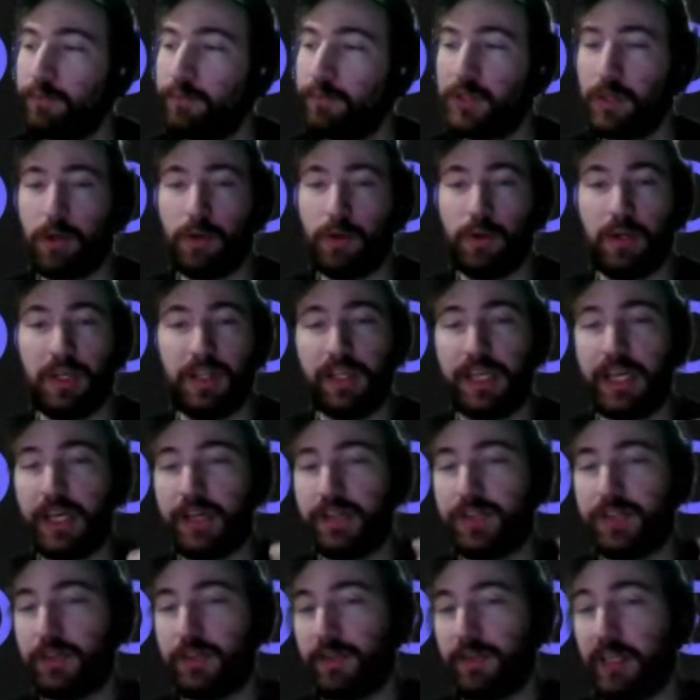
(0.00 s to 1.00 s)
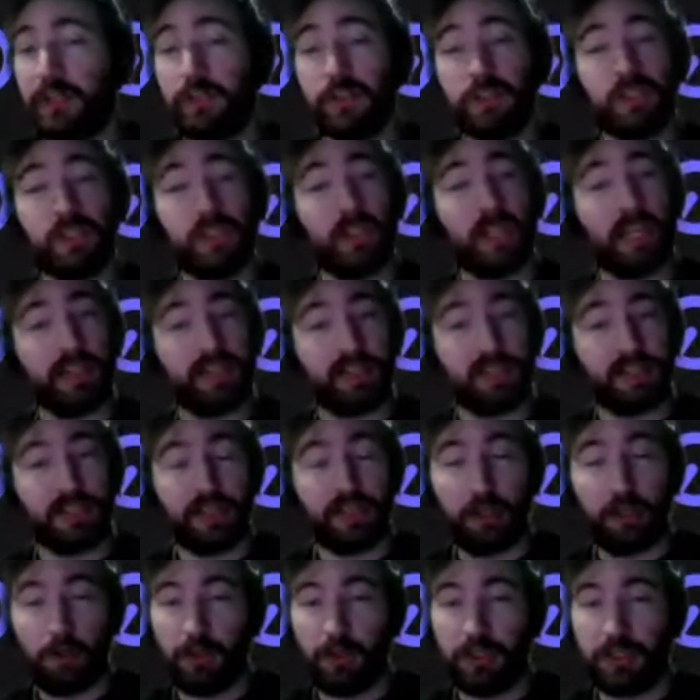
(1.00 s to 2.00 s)
So in the case of like
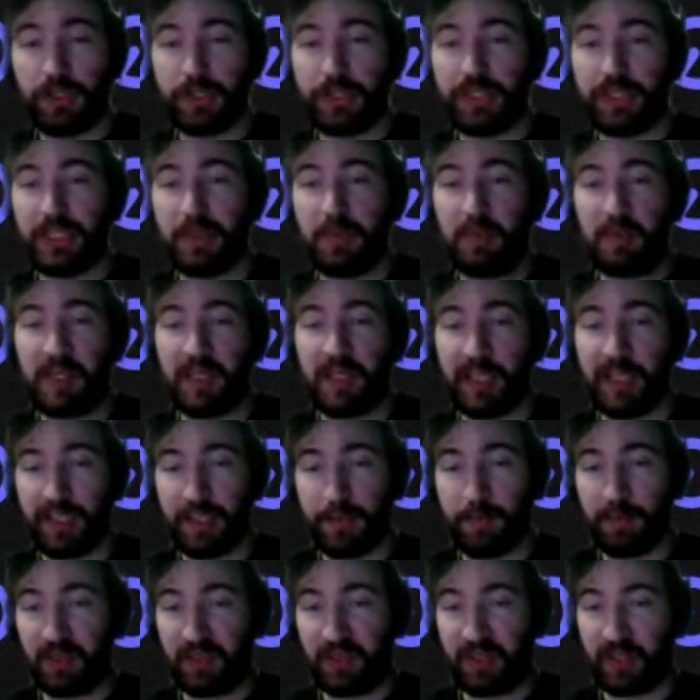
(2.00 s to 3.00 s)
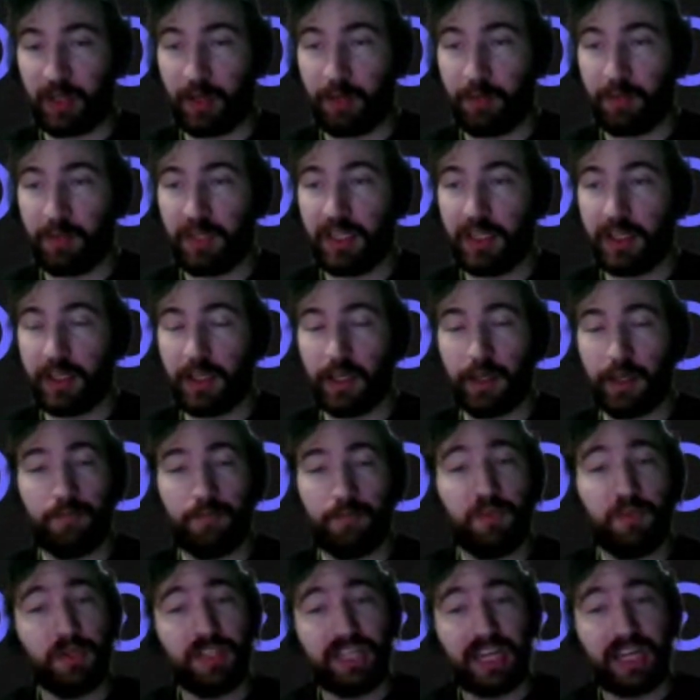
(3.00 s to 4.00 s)
Silencio, which is a DePIN that's building on PEAQ,
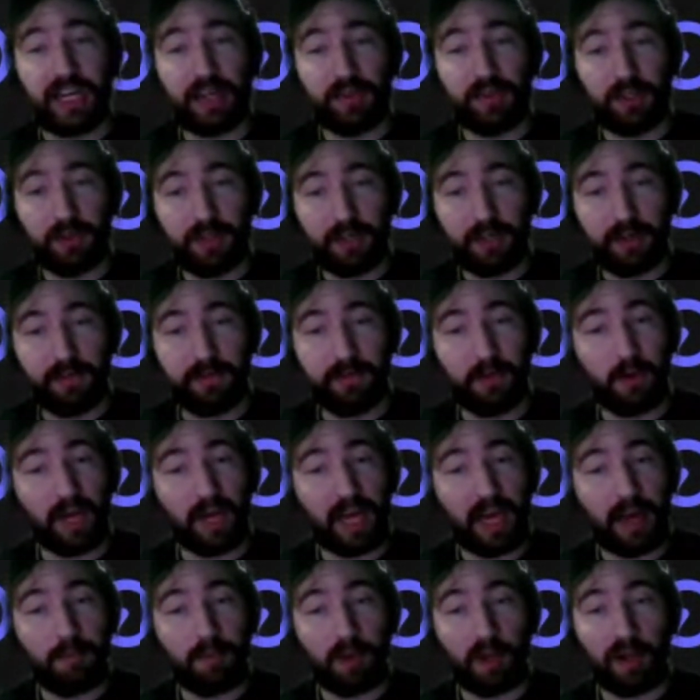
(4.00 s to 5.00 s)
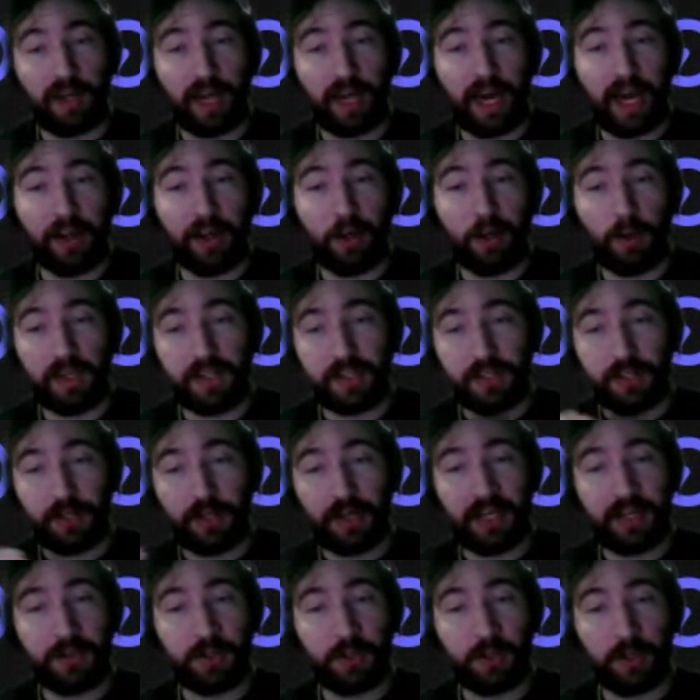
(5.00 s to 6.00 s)
you download their phone app on iOS
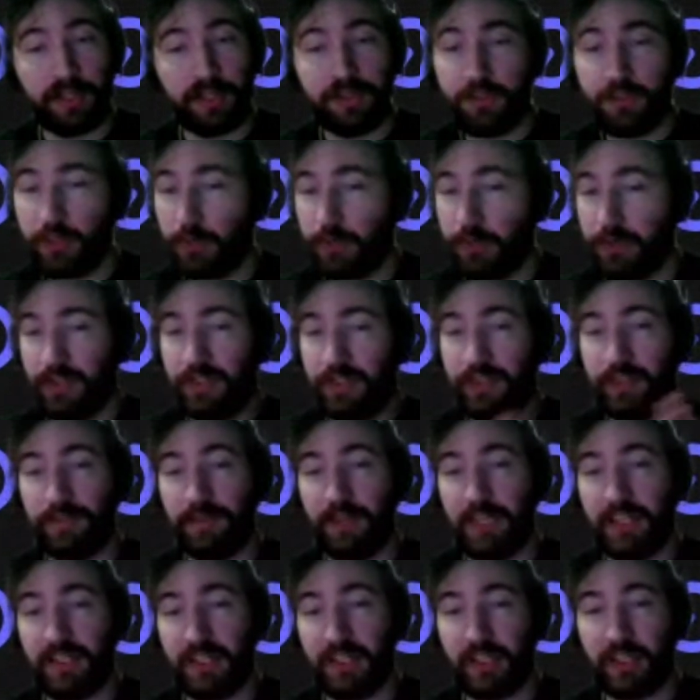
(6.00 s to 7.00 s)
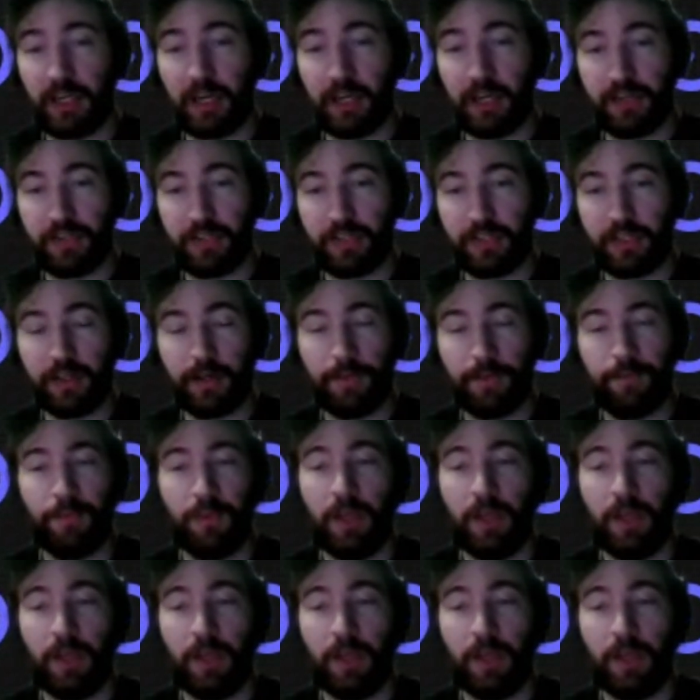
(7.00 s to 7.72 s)
or Android, so it's device agnostic.